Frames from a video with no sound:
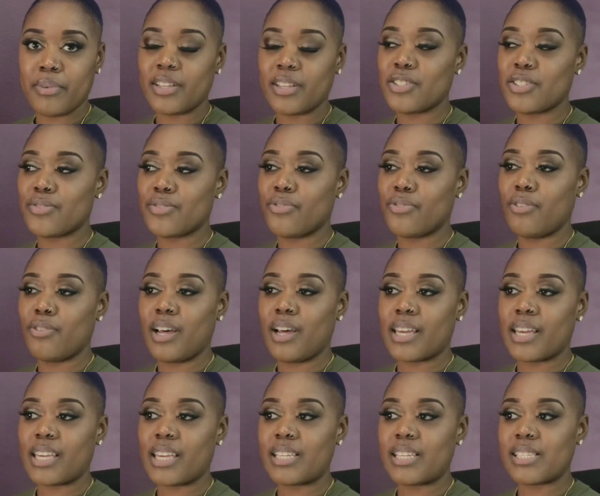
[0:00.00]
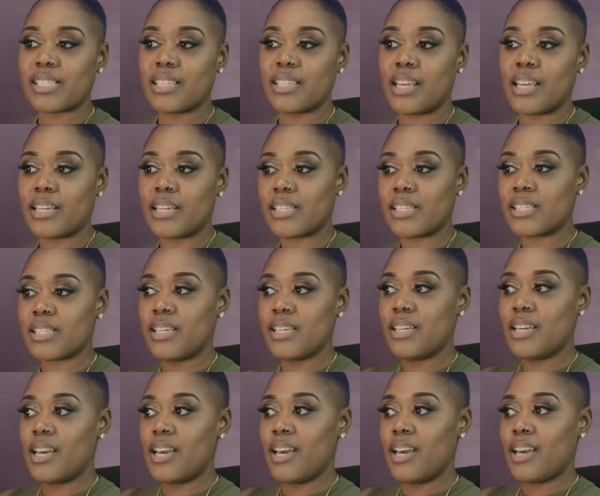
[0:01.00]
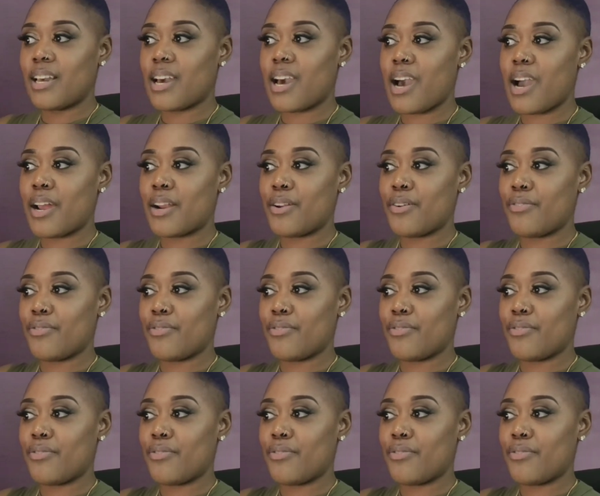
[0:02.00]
I just feel like it's a nice kind